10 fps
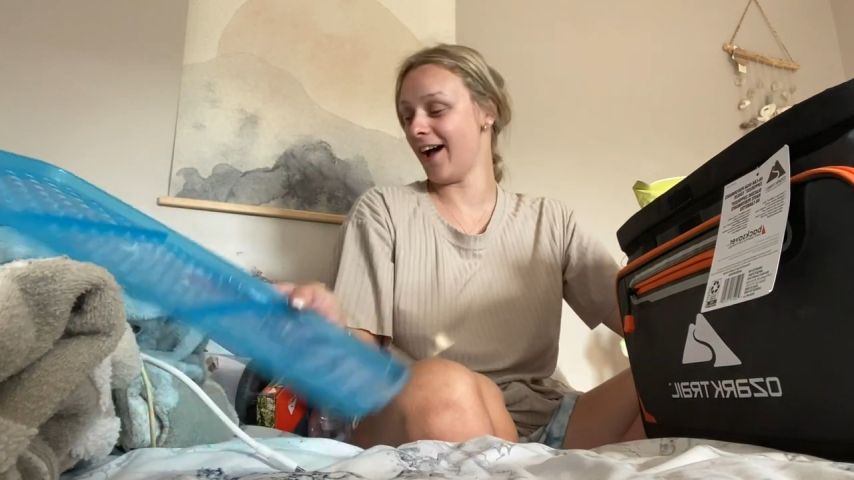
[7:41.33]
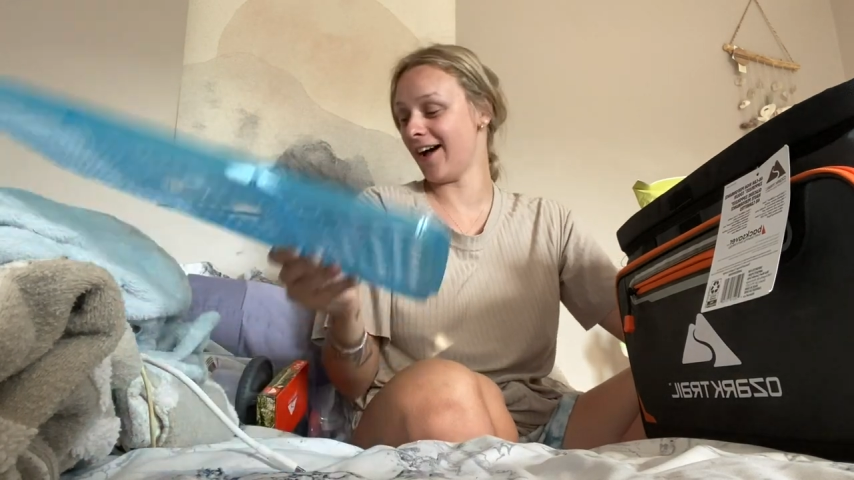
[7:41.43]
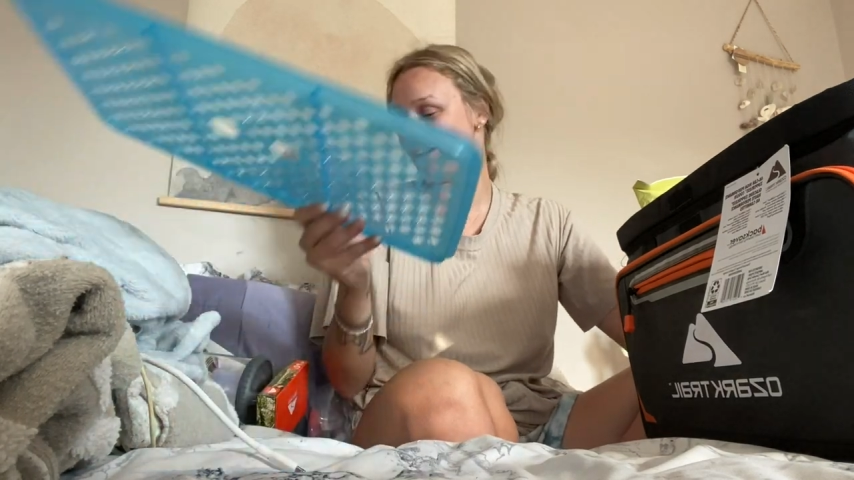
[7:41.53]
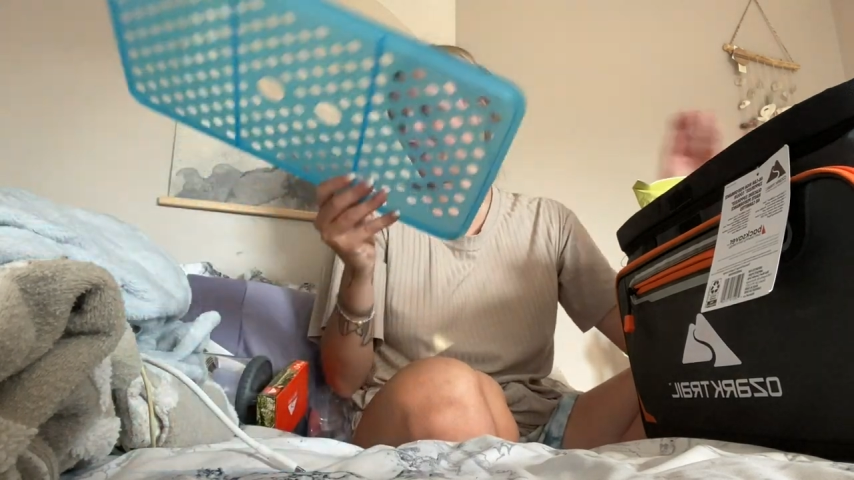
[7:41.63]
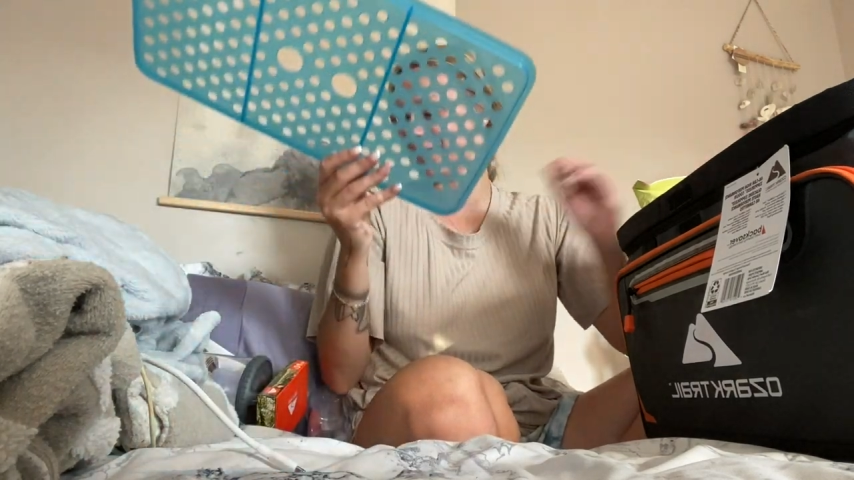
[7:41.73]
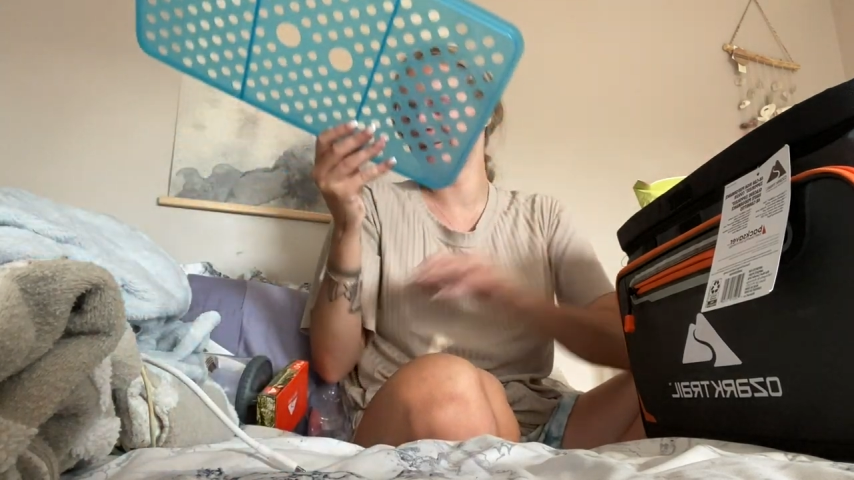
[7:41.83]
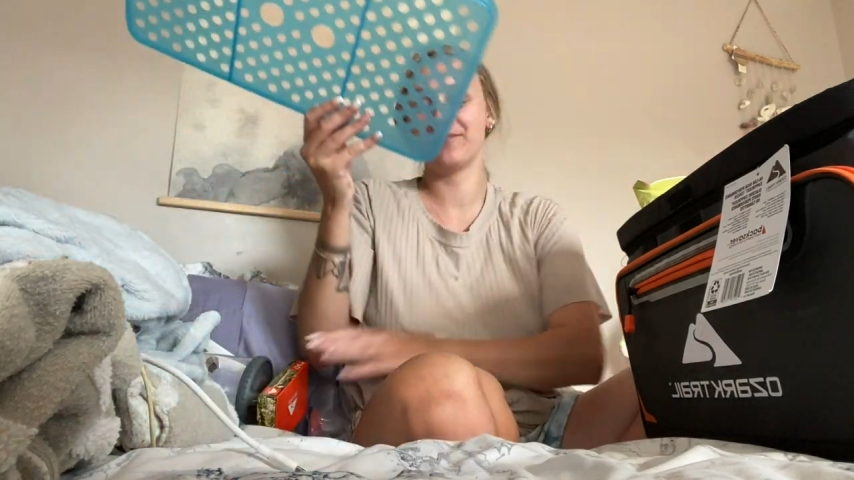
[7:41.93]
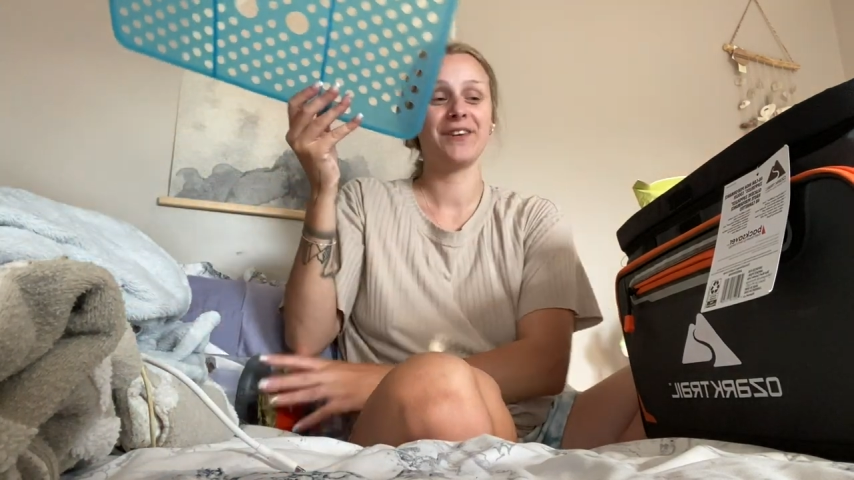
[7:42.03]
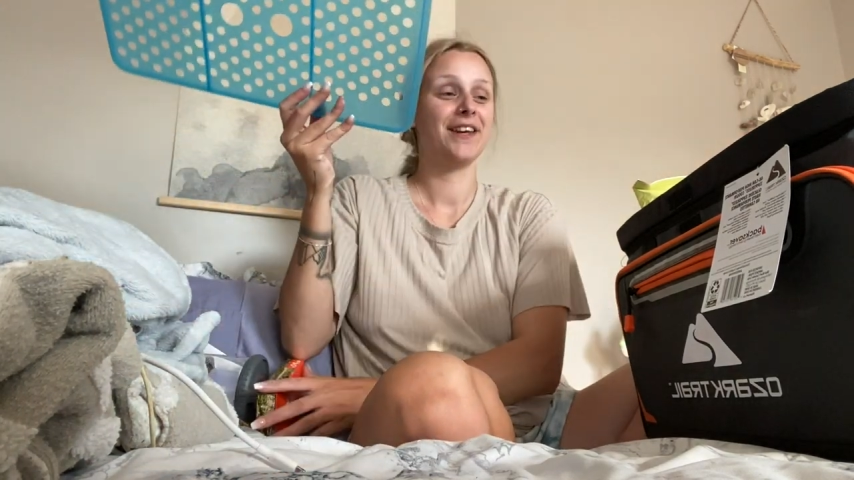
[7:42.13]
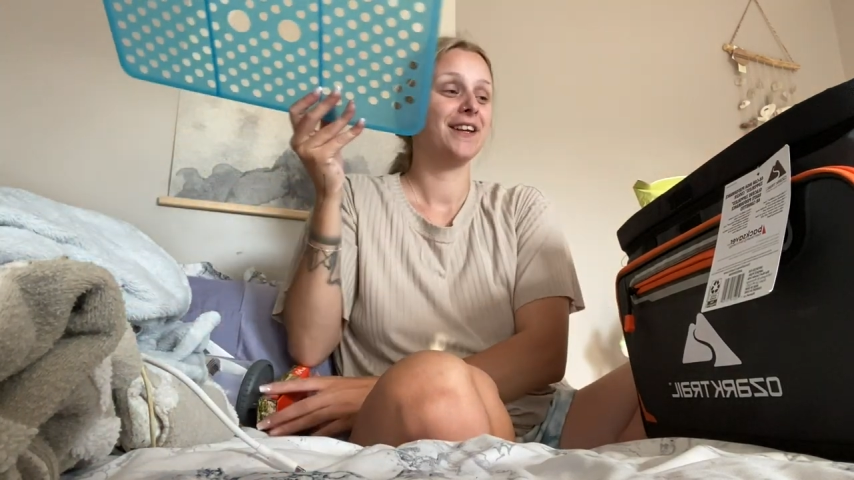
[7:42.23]
Um,
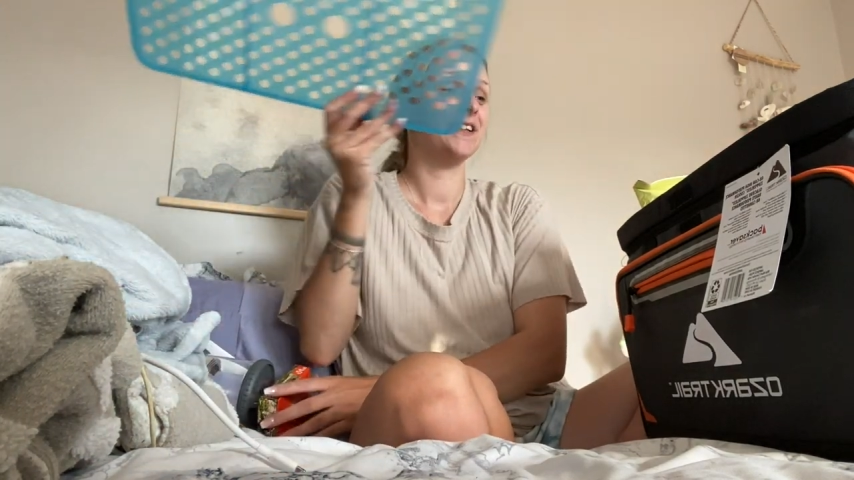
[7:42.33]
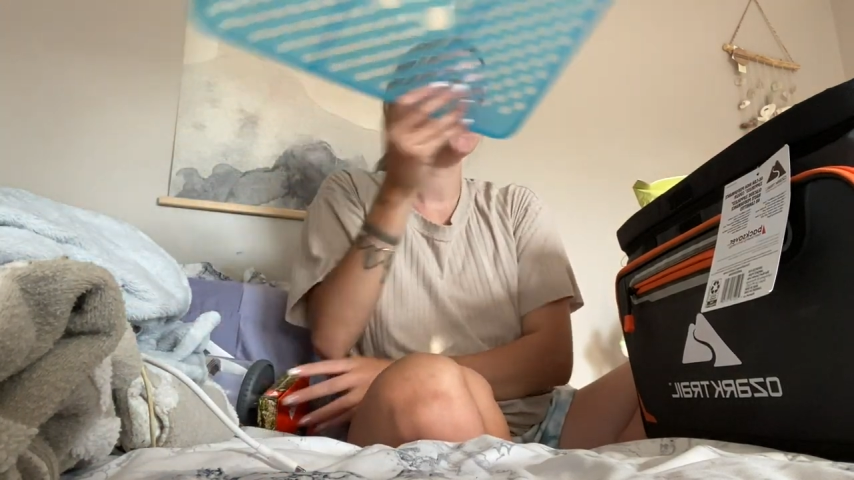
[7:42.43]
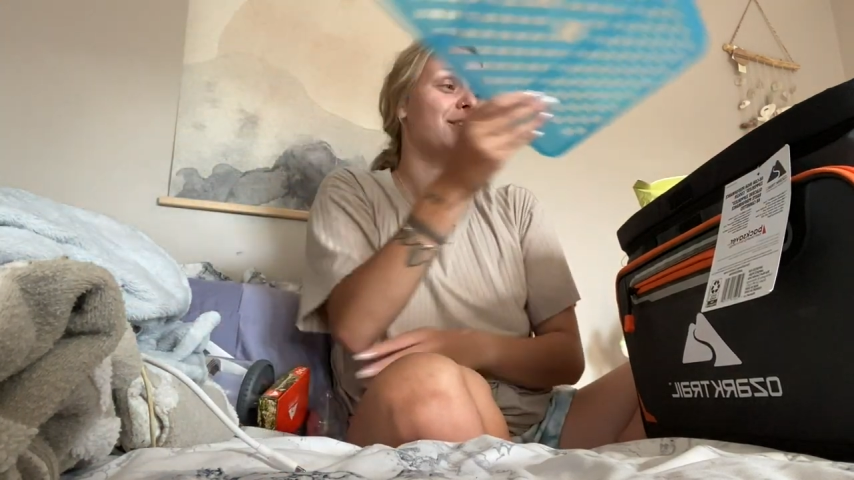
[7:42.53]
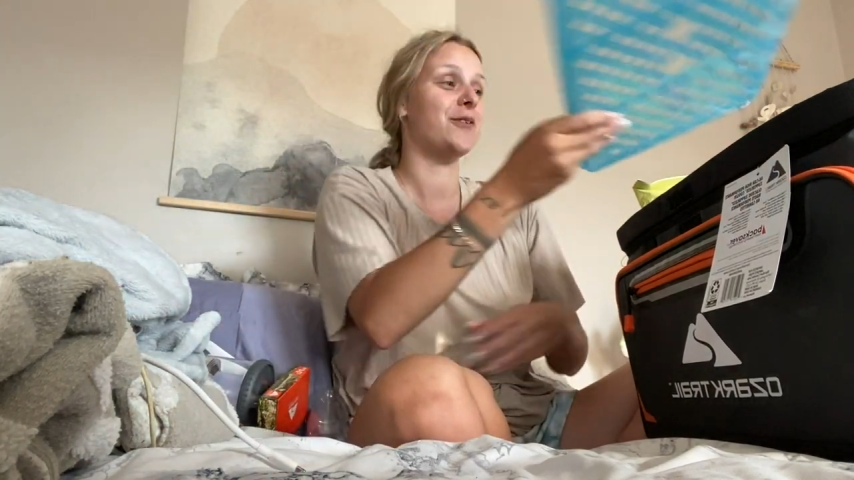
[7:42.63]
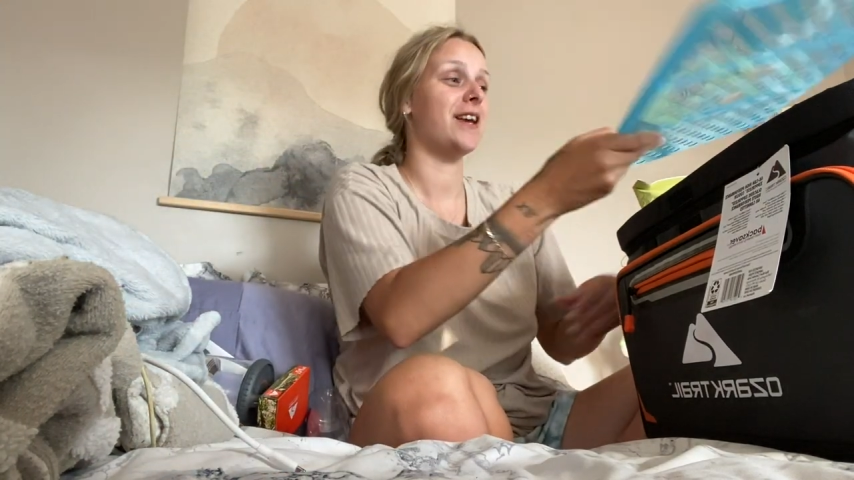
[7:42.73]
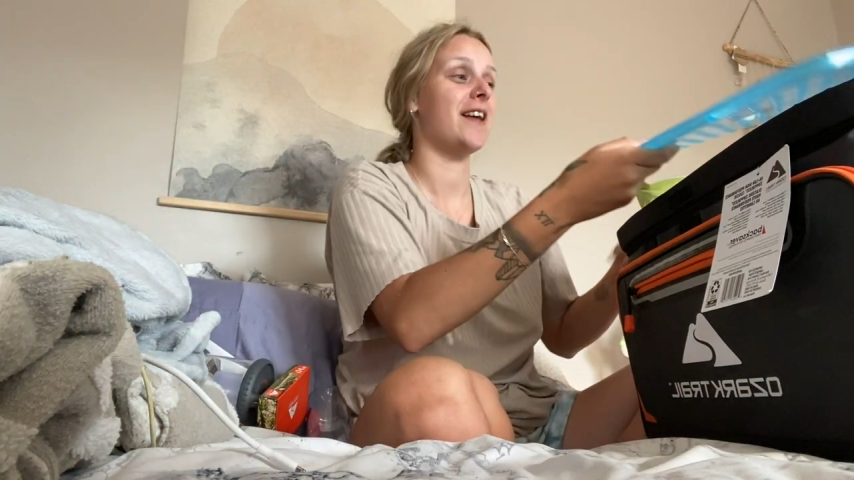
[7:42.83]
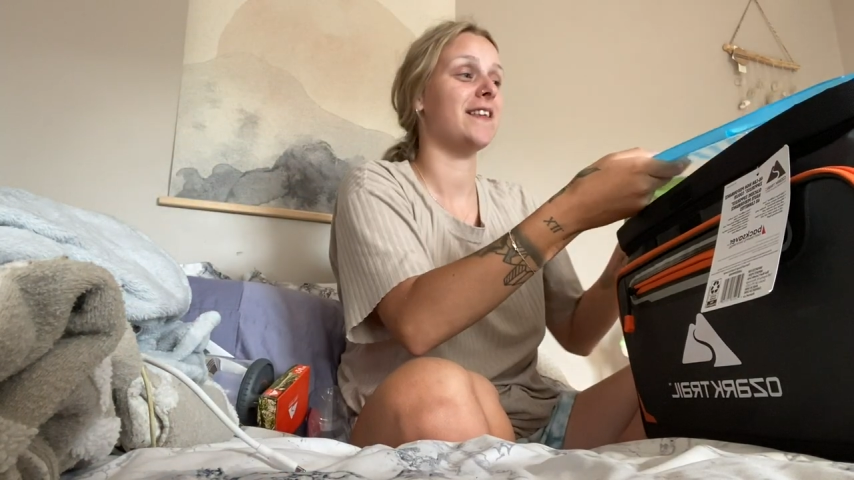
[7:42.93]
so yeah,